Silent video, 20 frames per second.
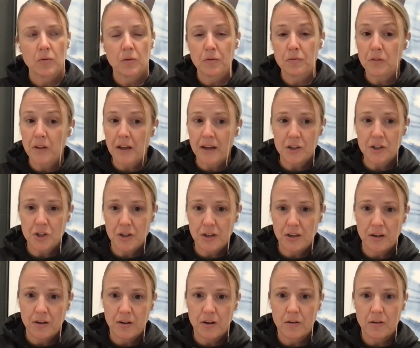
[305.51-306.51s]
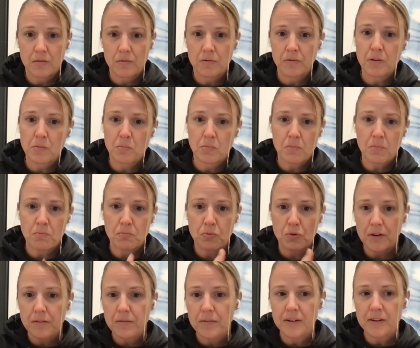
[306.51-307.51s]
reflection of the
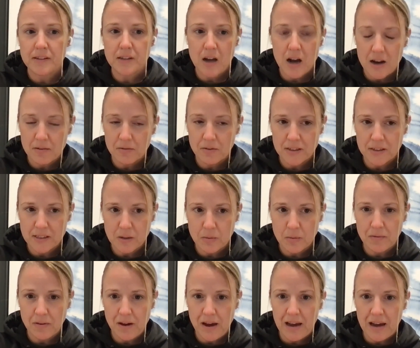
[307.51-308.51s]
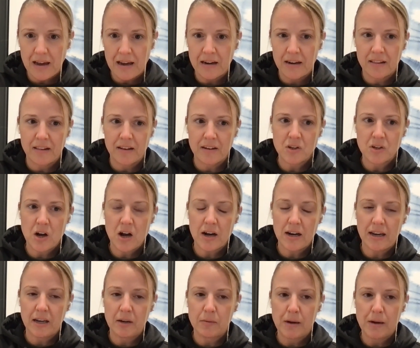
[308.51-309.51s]
previous conflicts that we've had, and then
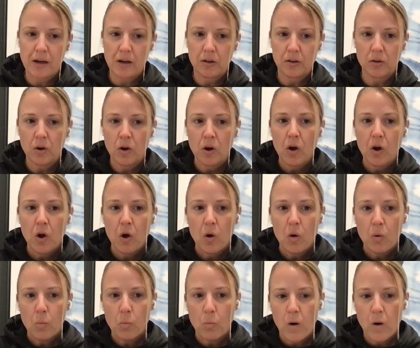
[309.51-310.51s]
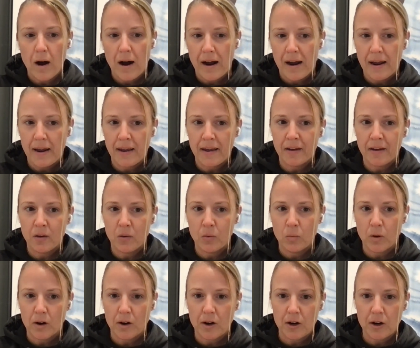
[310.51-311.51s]
talking about why
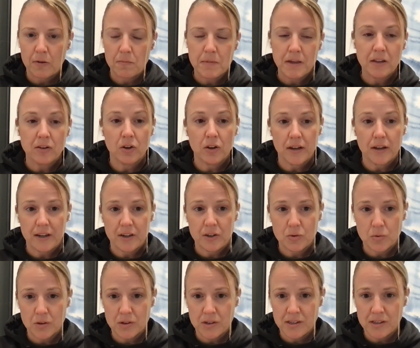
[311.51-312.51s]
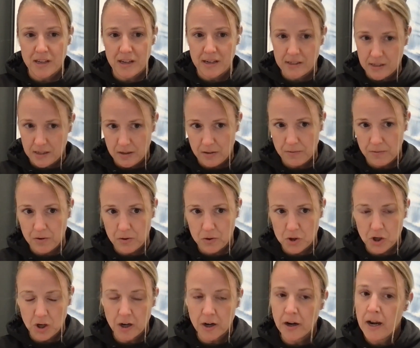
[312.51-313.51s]
we're going to be looking towards things in the
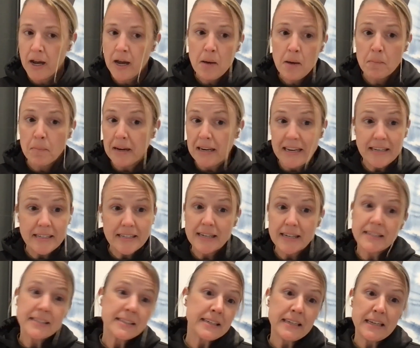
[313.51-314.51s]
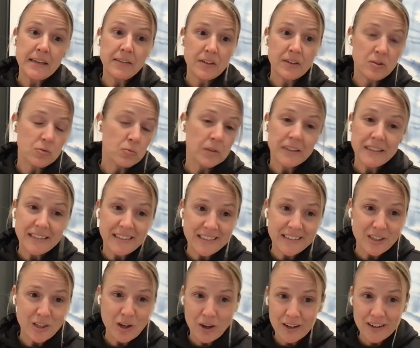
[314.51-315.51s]
future. But he doesn't even
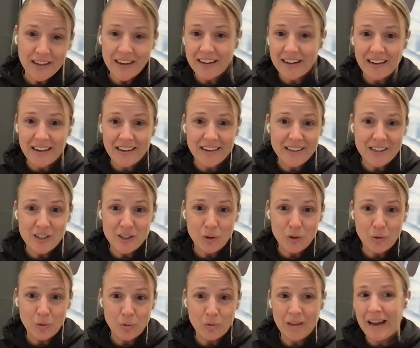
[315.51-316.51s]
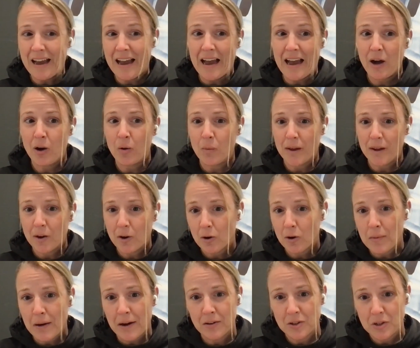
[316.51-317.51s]
really start getting into the how we
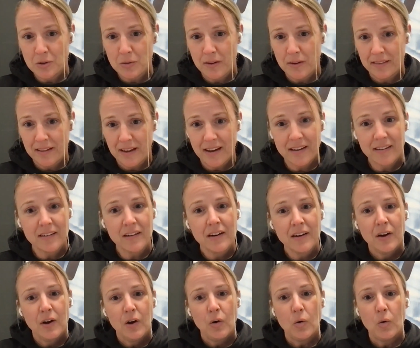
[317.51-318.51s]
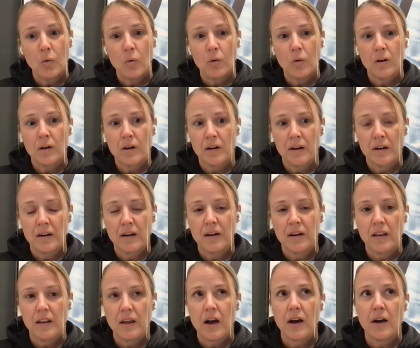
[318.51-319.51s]
go about doing that,
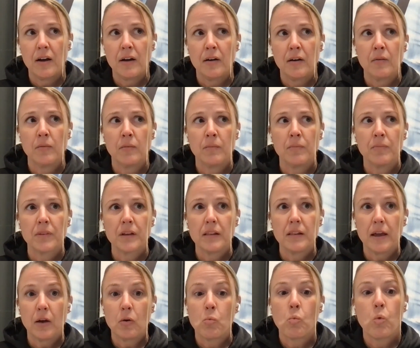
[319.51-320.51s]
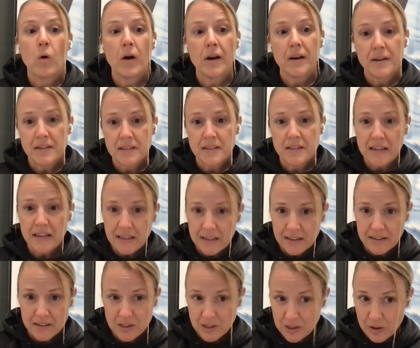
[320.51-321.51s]
or like what is
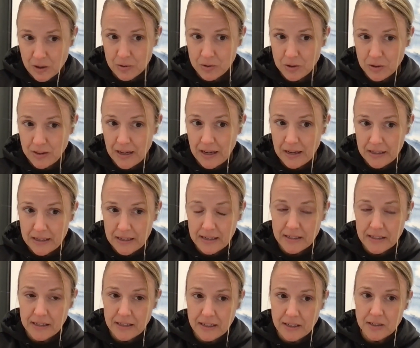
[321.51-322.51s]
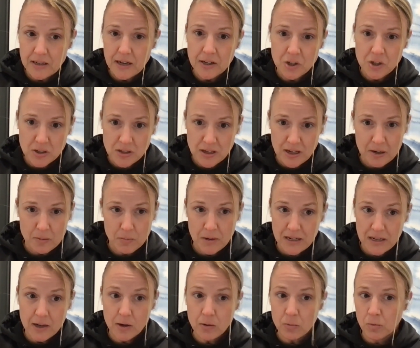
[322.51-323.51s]
needed to go do that. He touches on it,
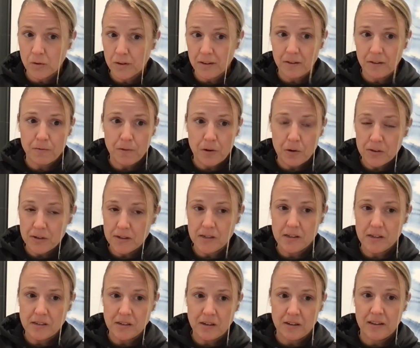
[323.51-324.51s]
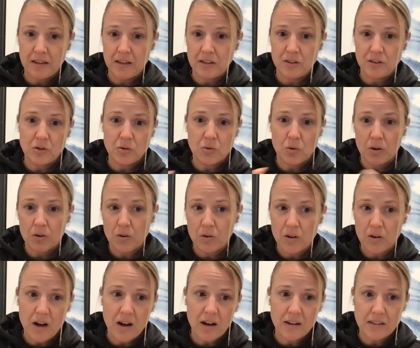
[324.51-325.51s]
but he really focuses on the
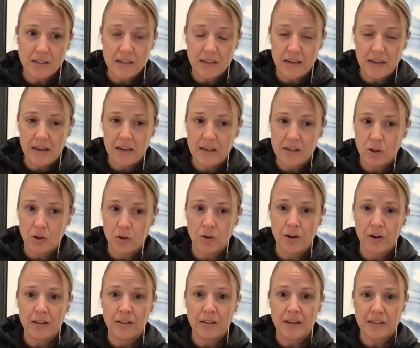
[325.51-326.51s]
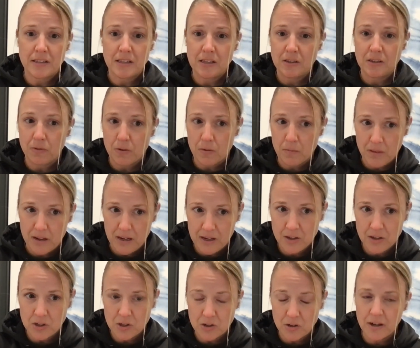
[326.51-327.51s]
historical content and learning lessons from
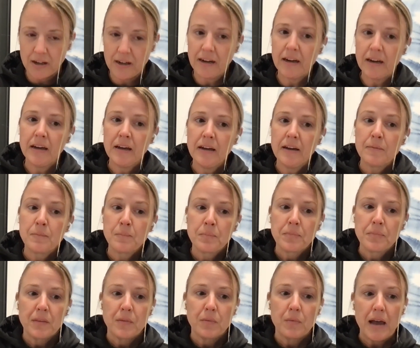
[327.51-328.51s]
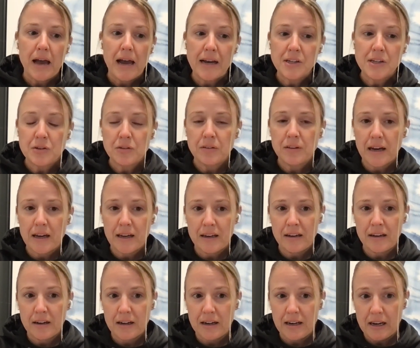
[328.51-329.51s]
history. I do
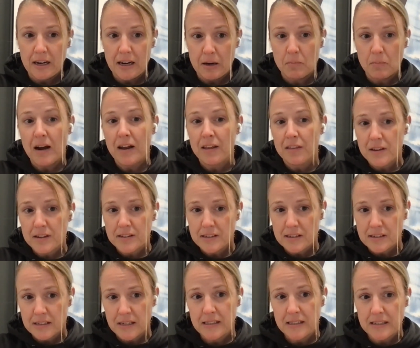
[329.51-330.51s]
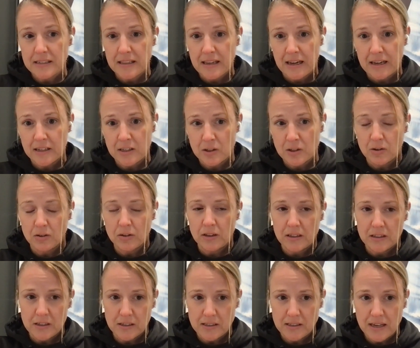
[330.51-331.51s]
that in my pieces. I did that
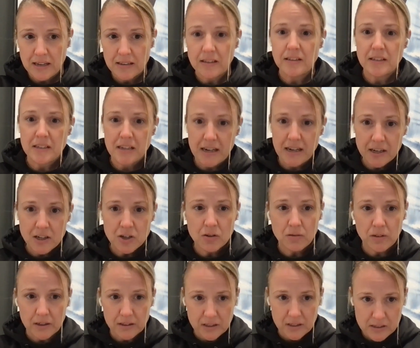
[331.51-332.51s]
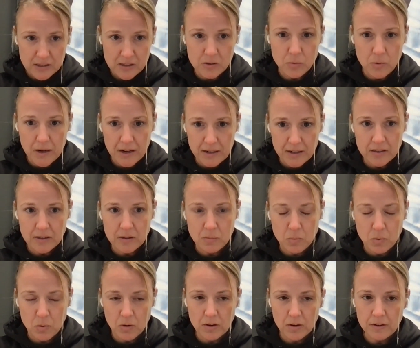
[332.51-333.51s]
certainly to set the stage of like, this is why it's
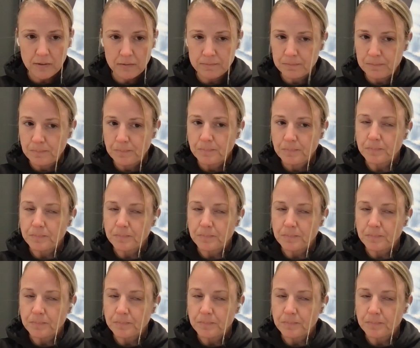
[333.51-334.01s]
important.